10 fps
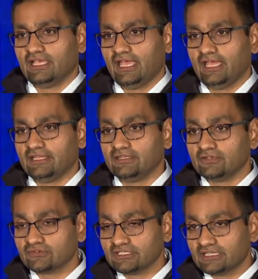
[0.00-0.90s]
And the
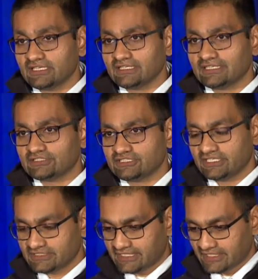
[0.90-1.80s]
only thing that
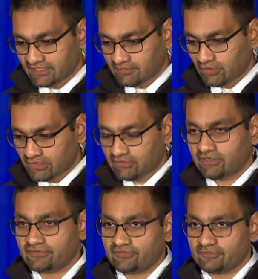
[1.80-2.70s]
changed, like a model
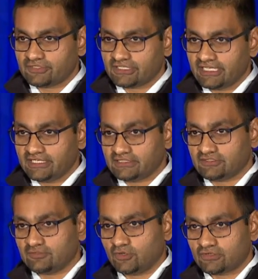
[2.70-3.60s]
run from today to
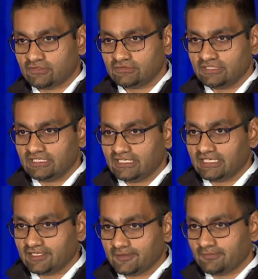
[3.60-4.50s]
tomorrow,
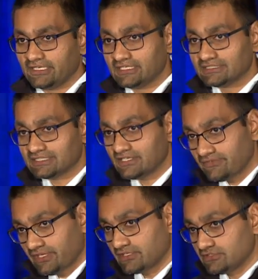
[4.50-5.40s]
is if
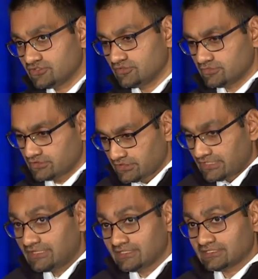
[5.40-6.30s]
a consumer
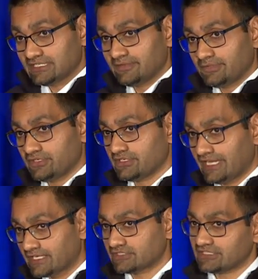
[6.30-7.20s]
in this time period
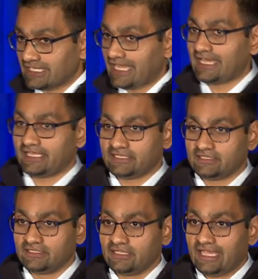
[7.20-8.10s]
actually had
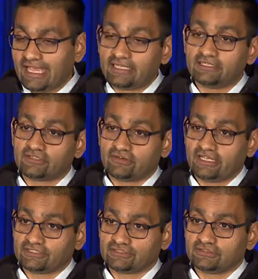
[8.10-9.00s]
an
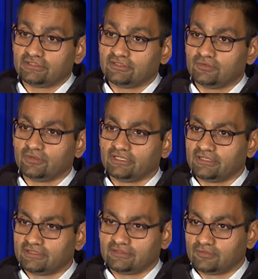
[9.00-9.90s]
interaction with
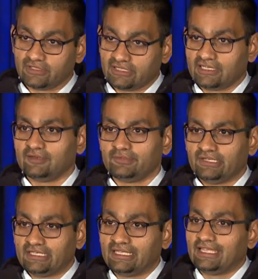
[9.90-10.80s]
the
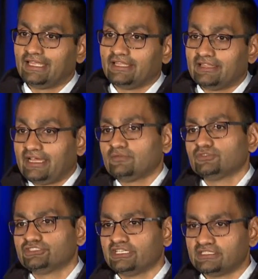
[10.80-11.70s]
company, that
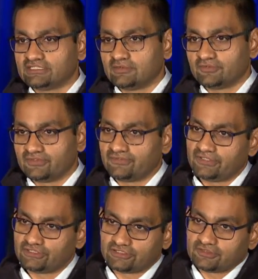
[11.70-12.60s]
would change some of the
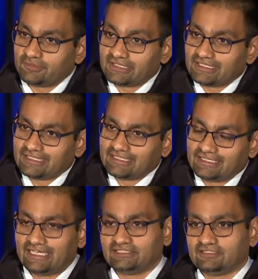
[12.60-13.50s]
features, but
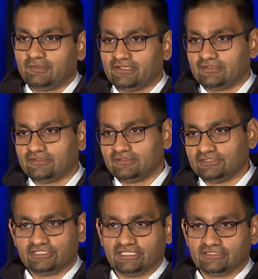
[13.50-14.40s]
that's about the
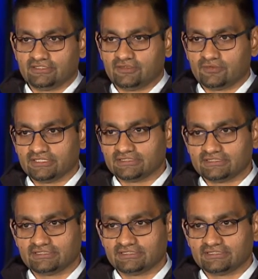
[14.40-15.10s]
change there was.